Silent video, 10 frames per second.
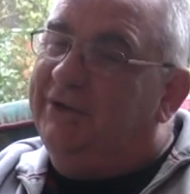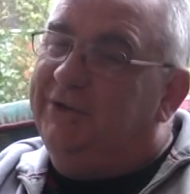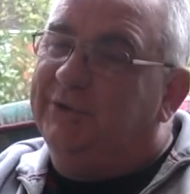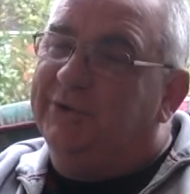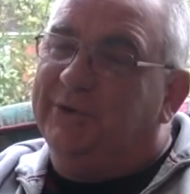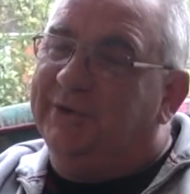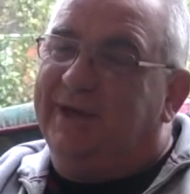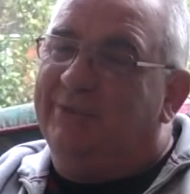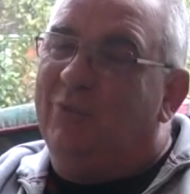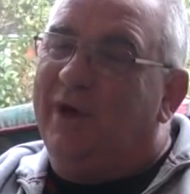You can't
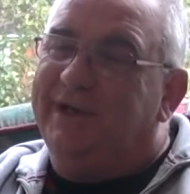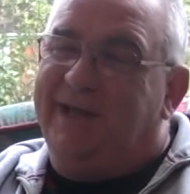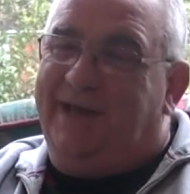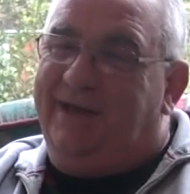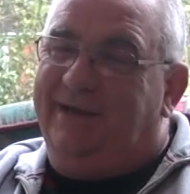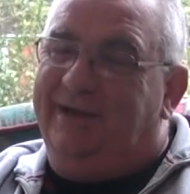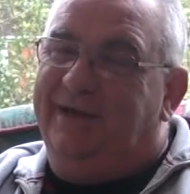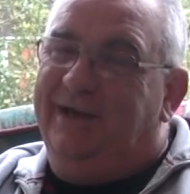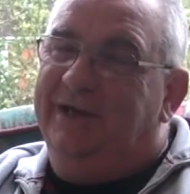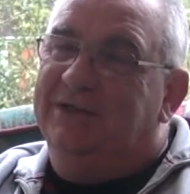get one there.
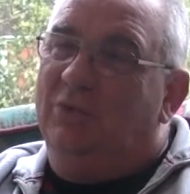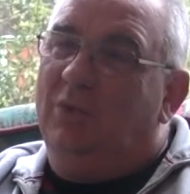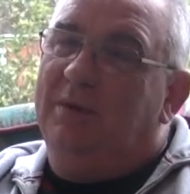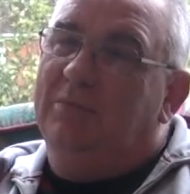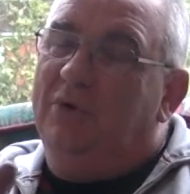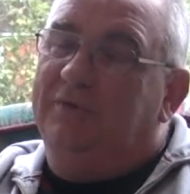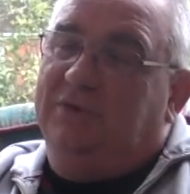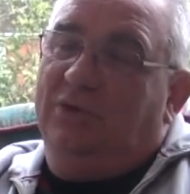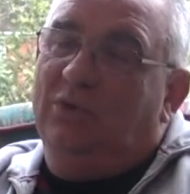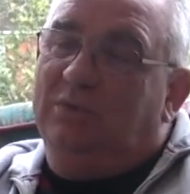So we moved
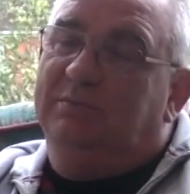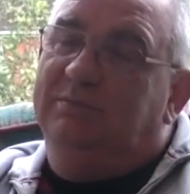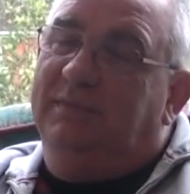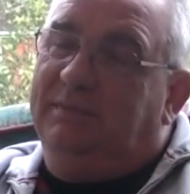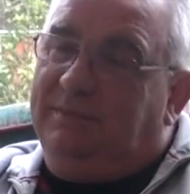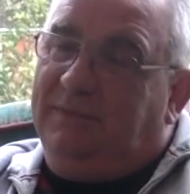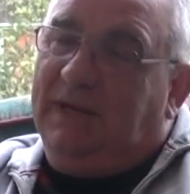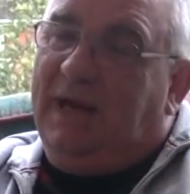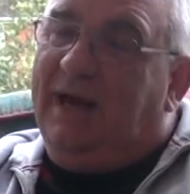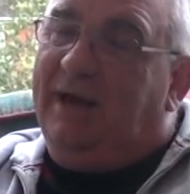to
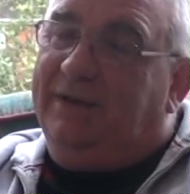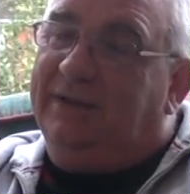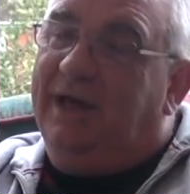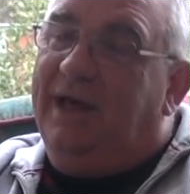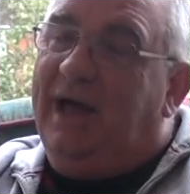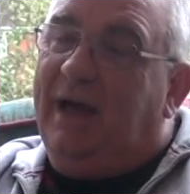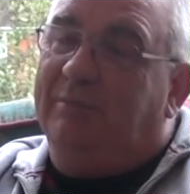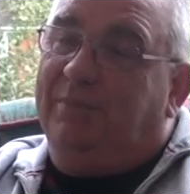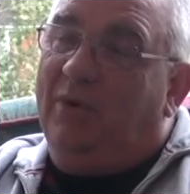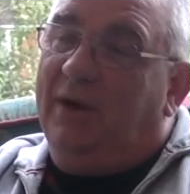
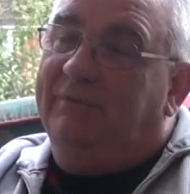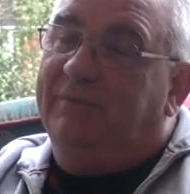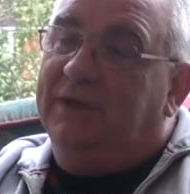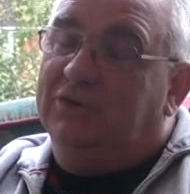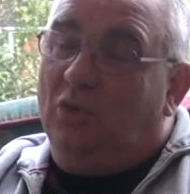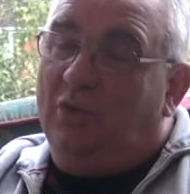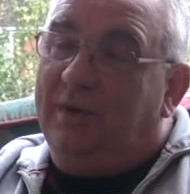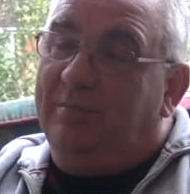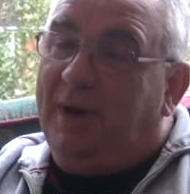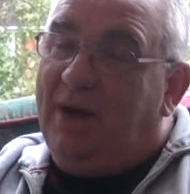up by
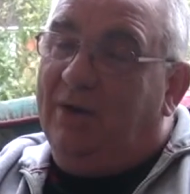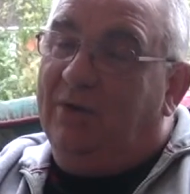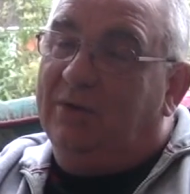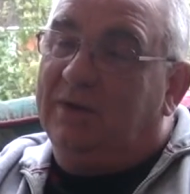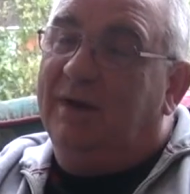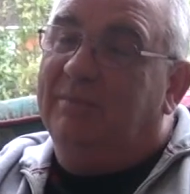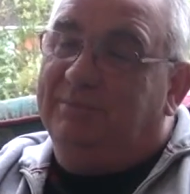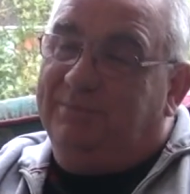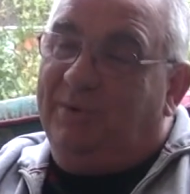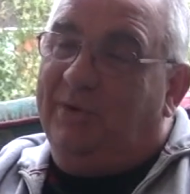Victoria Park,
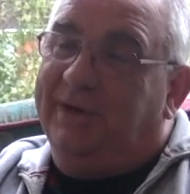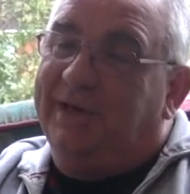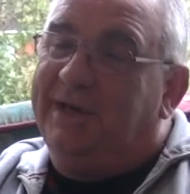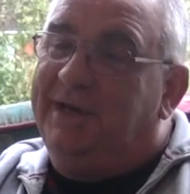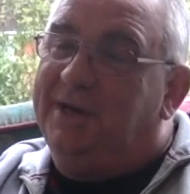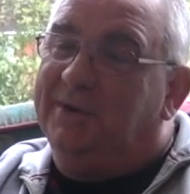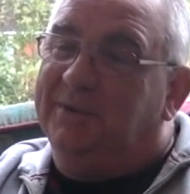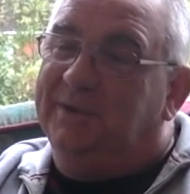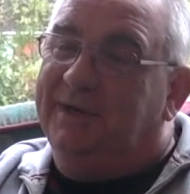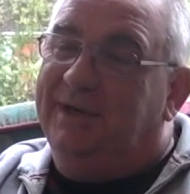by the
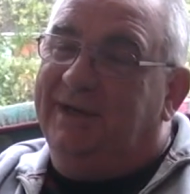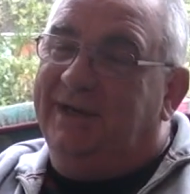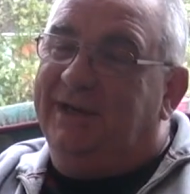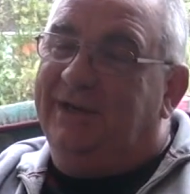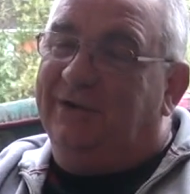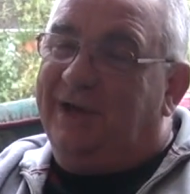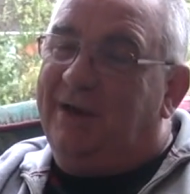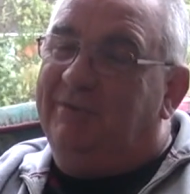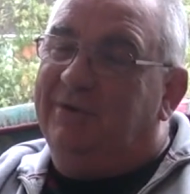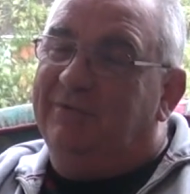canal, and I
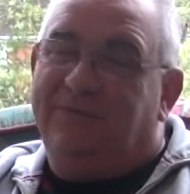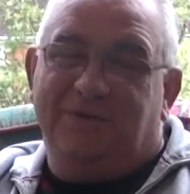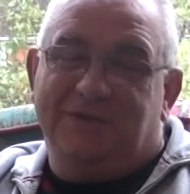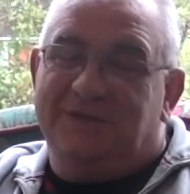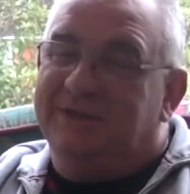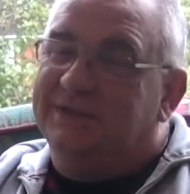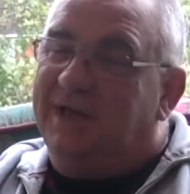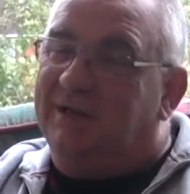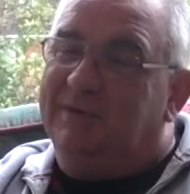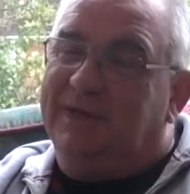carried on fishing the
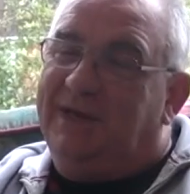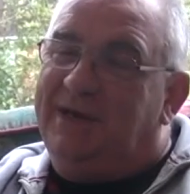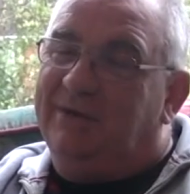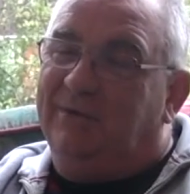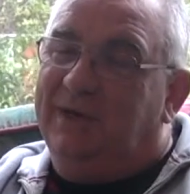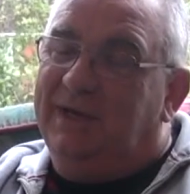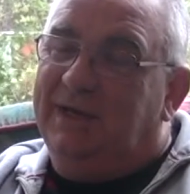same canal.